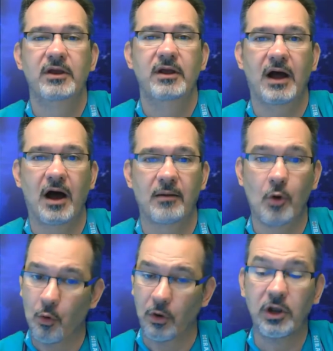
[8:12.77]

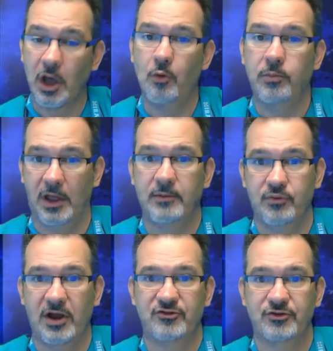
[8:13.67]
Or low blood
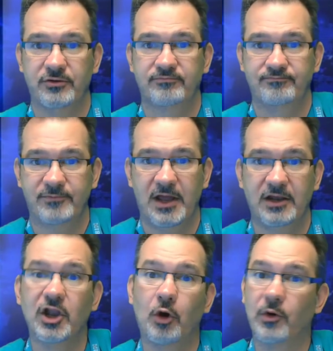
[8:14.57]
pressure, okay?
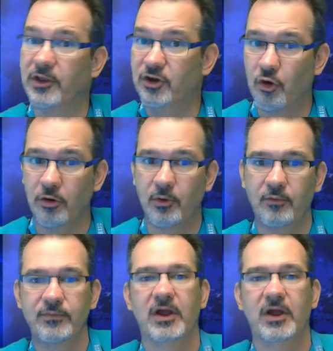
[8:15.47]
Lower than normal.